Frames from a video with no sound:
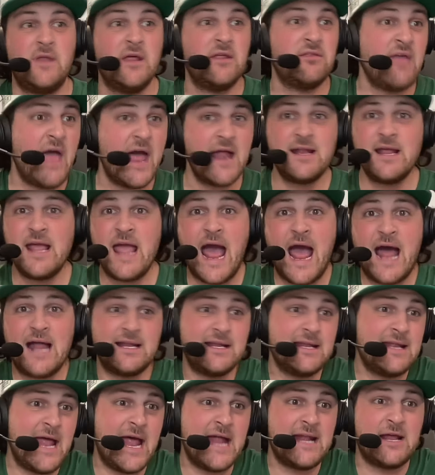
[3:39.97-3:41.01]
And then he
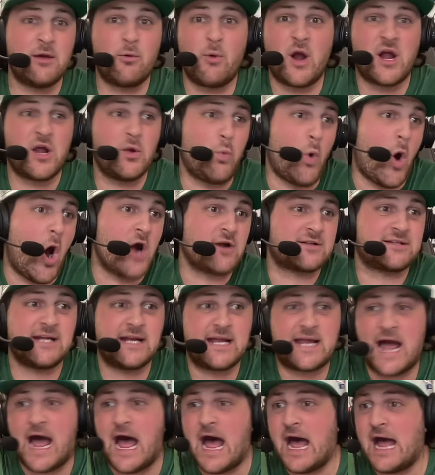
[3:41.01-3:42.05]
had an inning where he walked
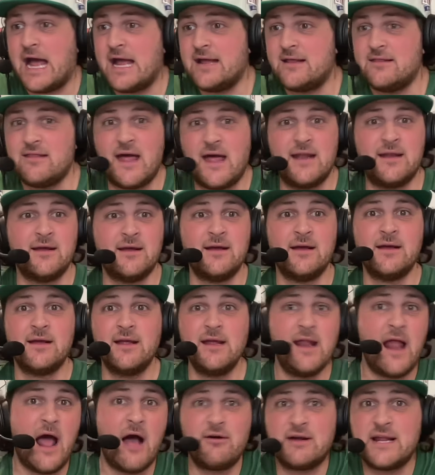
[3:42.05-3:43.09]
a guy, and then,
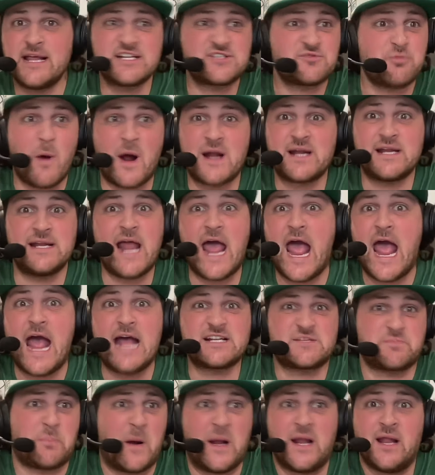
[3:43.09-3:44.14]
you know, it is what it
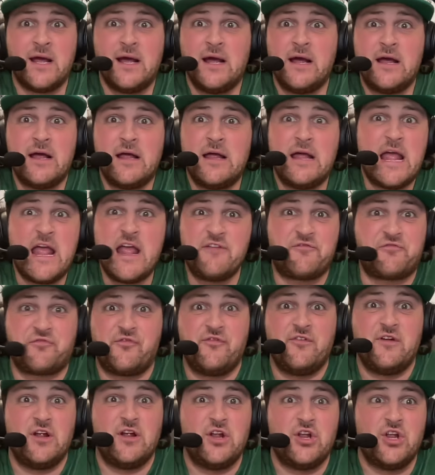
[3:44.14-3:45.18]
is. But
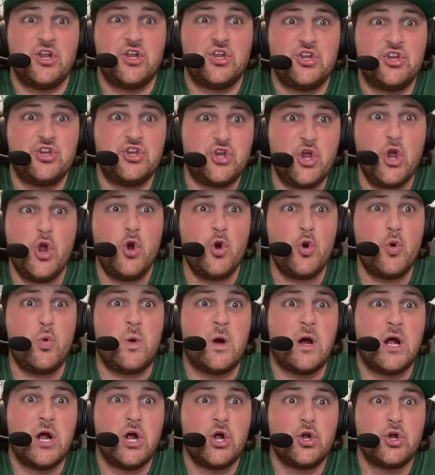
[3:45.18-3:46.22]
if
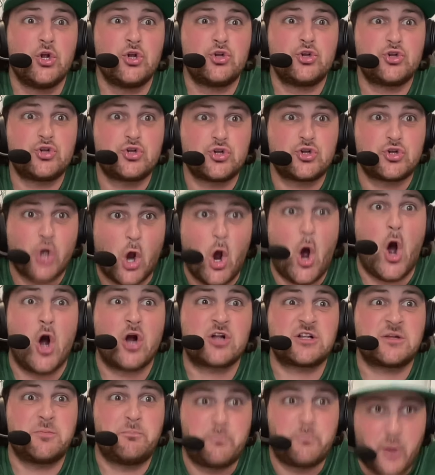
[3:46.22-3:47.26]
you
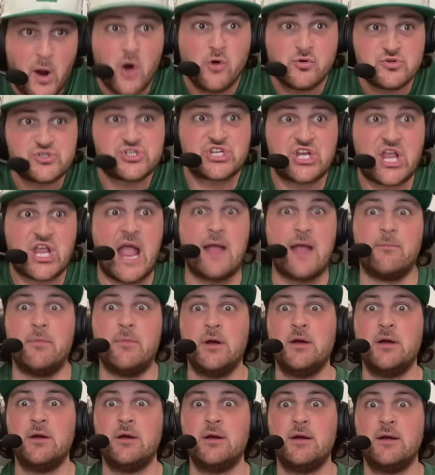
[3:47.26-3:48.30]
talked post-game,
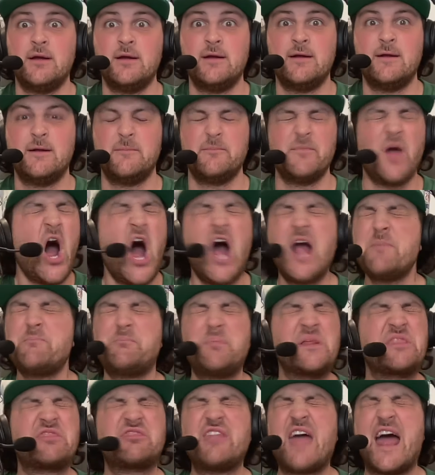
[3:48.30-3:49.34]

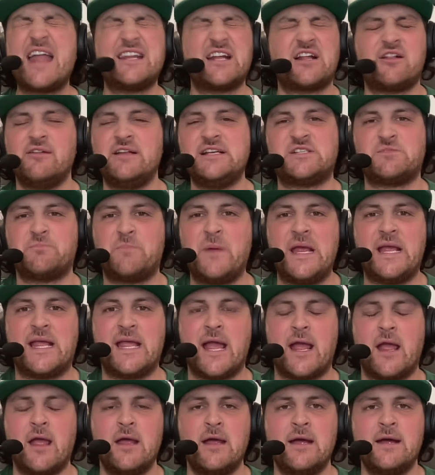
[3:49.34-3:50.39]
hypothetically
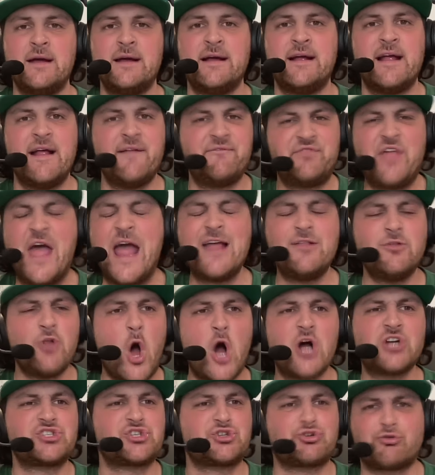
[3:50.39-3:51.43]
speaking, if they
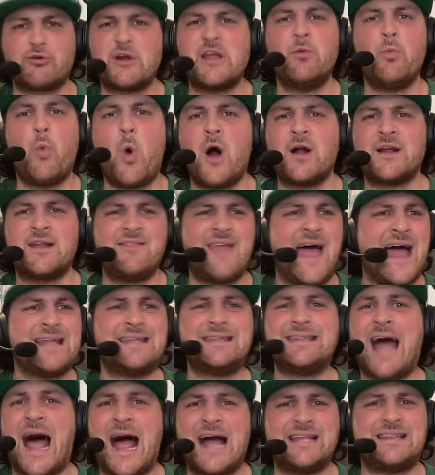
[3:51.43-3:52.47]
lost three one and that
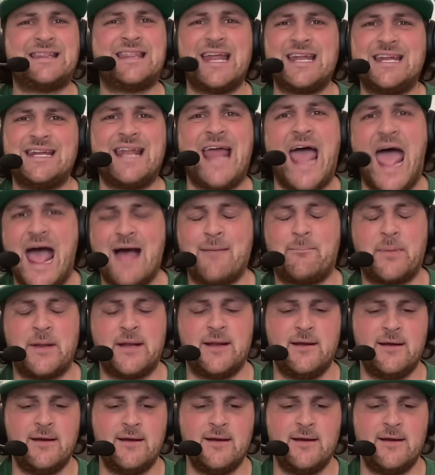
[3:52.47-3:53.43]
ninth didn't happen,